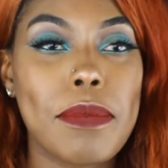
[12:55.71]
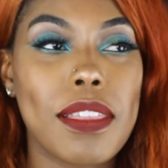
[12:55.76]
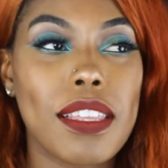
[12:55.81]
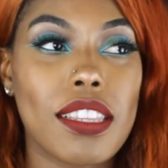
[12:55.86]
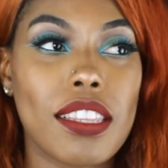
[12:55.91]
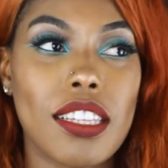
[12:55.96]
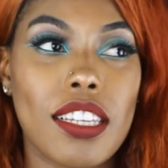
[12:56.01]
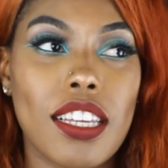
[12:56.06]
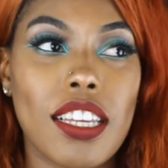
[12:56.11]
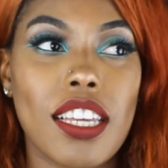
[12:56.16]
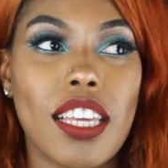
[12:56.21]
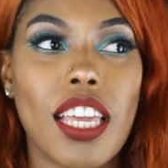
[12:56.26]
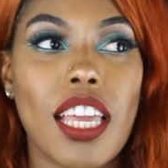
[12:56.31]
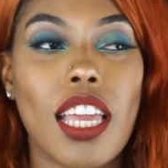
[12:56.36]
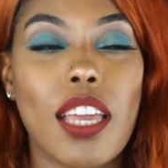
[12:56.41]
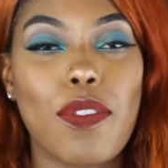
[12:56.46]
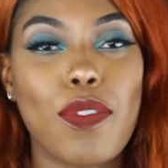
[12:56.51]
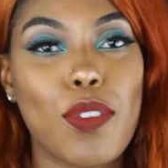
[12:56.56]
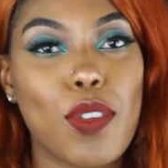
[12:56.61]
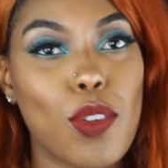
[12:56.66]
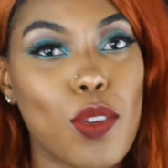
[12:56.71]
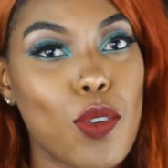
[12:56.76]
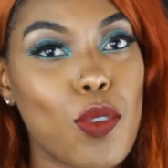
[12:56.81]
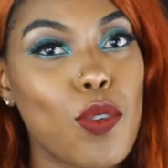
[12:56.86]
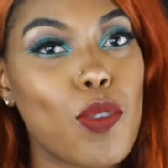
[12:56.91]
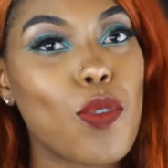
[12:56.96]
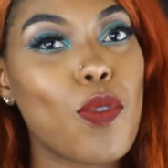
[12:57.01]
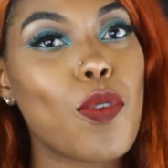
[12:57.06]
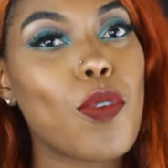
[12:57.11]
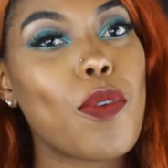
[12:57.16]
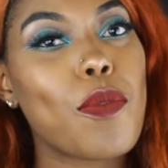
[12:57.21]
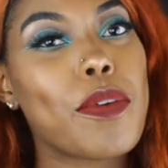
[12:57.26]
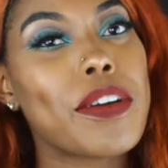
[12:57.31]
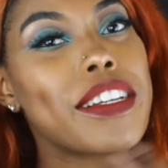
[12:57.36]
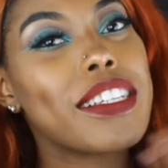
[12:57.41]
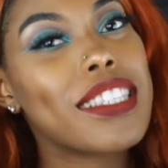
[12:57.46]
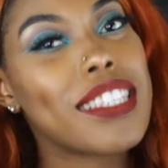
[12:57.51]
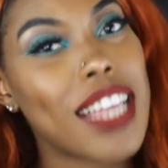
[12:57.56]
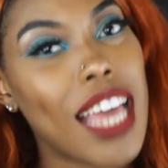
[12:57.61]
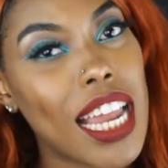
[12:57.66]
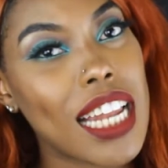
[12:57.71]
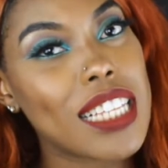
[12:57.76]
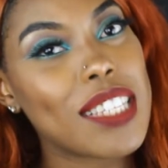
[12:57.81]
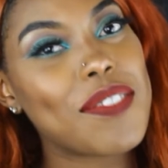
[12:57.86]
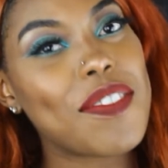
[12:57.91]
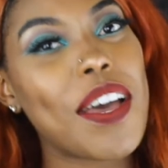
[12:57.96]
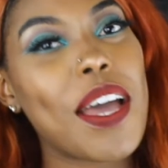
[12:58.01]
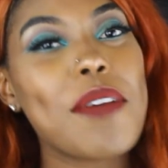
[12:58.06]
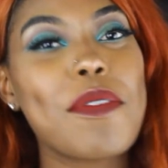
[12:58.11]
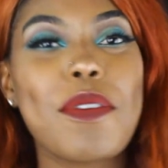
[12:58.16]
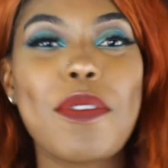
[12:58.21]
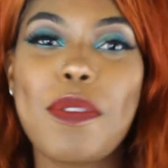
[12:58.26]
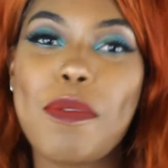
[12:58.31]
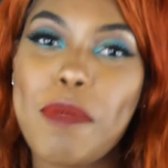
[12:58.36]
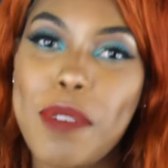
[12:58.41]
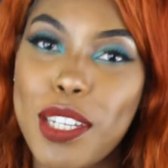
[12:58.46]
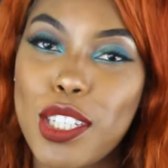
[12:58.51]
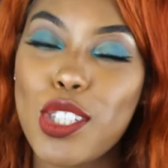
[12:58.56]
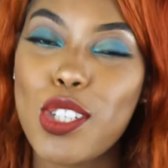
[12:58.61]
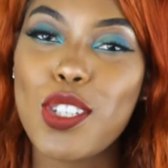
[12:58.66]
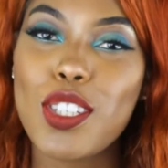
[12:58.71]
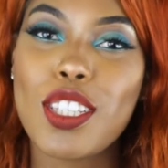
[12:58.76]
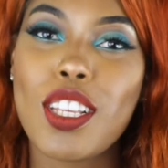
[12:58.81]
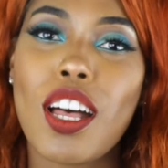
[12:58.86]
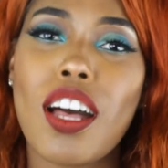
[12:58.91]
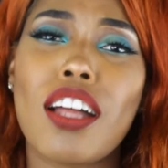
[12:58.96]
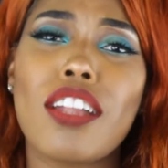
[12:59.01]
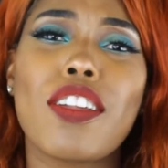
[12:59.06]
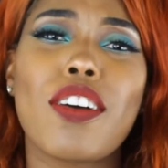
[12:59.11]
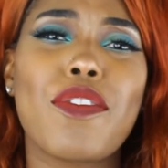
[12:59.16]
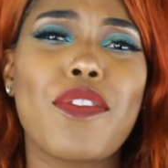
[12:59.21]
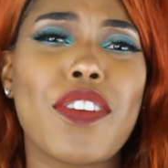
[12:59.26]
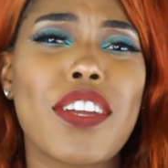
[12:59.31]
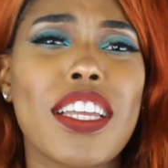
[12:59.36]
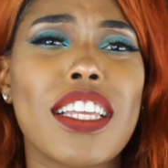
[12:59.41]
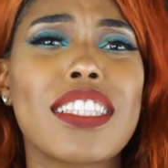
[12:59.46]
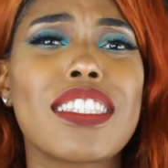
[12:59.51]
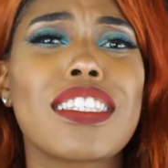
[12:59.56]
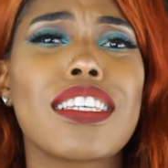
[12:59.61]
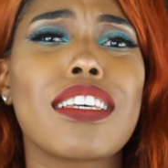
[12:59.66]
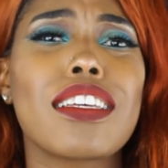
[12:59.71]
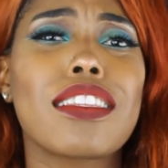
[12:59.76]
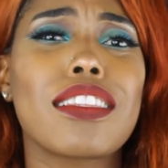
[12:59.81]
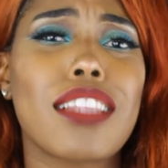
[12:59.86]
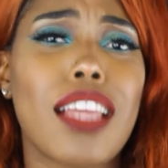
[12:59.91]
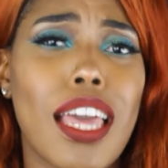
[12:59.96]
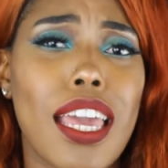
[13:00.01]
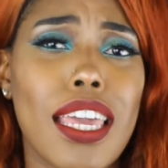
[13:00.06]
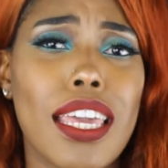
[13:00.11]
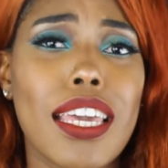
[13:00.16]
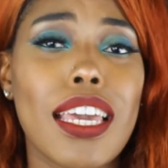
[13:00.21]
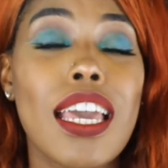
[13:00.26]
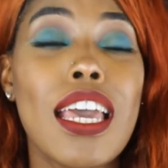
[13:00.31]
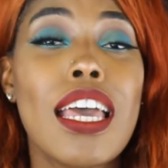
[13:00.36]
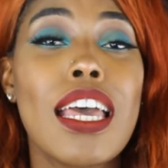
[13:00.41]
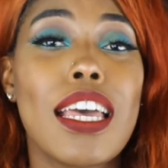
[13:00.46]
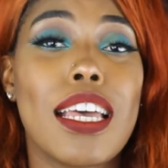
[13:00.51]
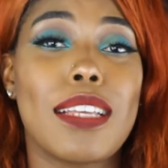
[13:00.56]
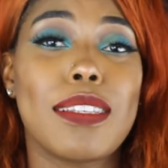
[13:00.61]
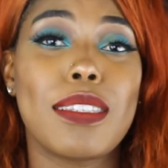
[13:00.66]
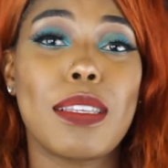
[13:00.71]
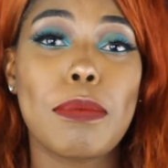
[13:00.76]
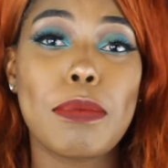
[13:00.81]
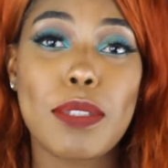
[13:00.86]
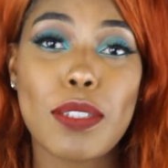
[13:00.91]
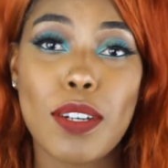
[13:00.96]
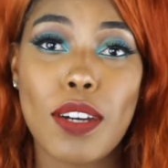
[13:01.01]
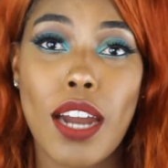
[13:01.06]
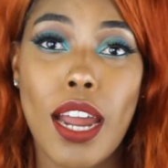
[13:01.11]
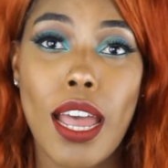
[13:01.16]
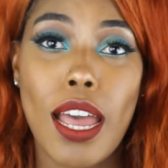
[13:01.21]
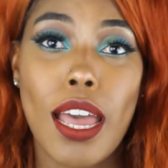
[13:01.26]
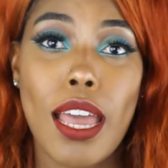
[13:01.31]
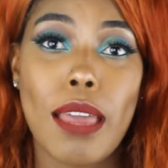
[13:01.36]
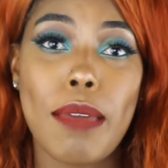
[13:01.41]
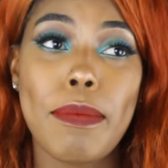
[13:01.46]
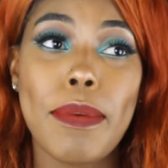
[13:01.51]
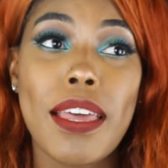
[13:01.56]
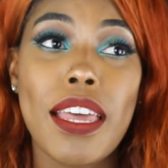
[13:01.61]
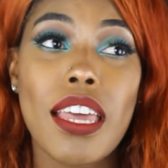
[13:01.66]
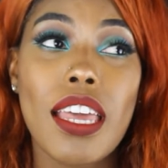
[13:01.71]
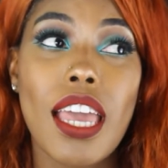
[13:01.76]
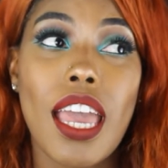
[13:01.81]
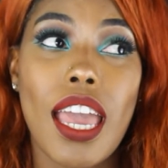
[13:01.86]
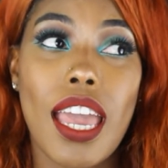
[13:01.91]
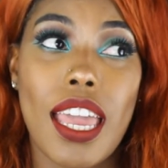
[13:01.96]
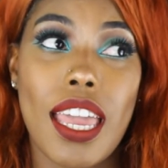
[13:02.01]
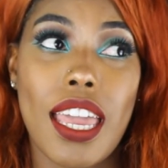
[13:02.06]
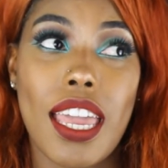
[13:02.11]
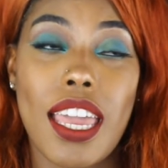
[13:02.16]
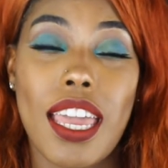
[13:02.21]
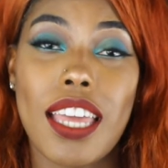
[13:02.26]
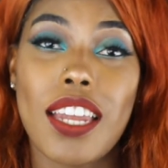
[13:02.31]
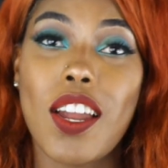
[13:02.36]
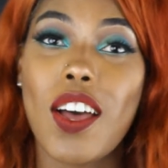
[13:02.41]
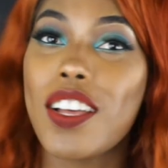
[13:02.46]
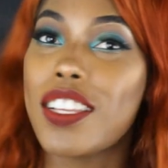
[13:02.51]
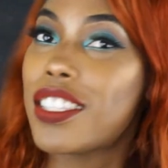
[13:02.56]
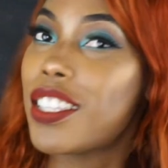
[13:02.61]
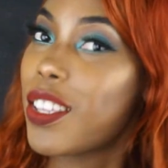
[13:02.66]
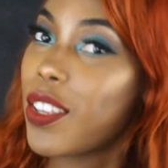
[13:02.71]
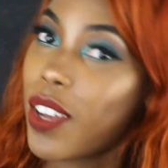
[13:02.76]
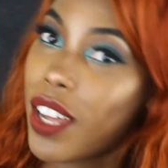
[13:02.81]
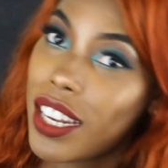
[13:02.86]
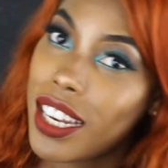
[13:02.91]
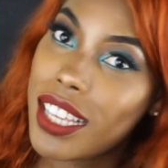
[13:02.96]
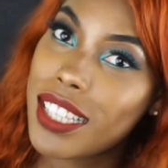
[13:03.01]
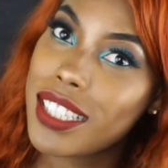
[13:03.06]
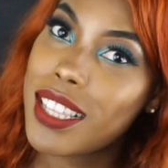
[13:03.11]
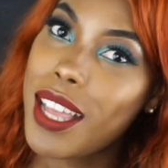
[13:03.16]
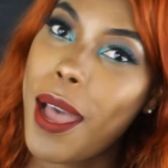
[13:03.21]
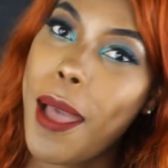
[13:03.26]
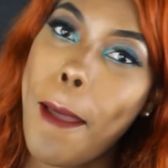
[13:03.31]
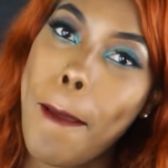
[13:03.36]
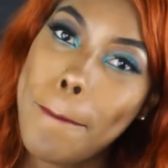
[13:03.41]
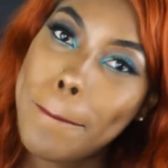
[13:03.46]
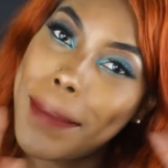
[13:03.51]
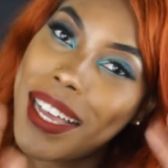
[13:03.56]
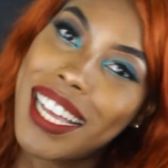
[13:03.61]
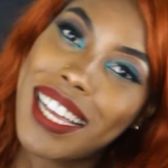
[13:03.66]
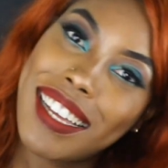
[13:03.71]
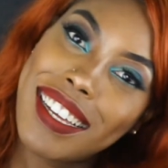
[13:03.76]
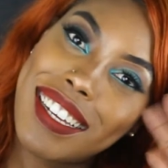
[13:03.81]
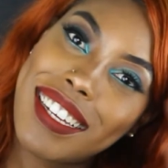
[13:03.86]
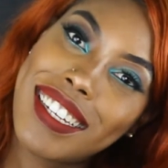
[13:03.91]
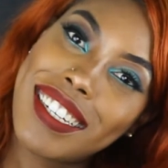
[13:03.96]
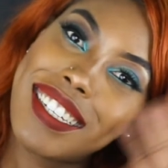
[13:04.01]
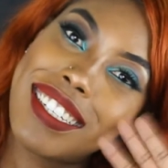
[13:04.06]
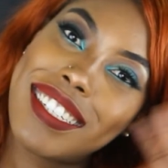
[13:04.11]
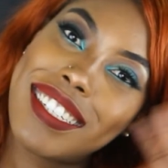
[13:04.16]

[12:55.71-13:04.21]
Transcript: Look, if you were satisfied with what you saw, don't forget to like and subscribe, and I'll see you all next time. Bye.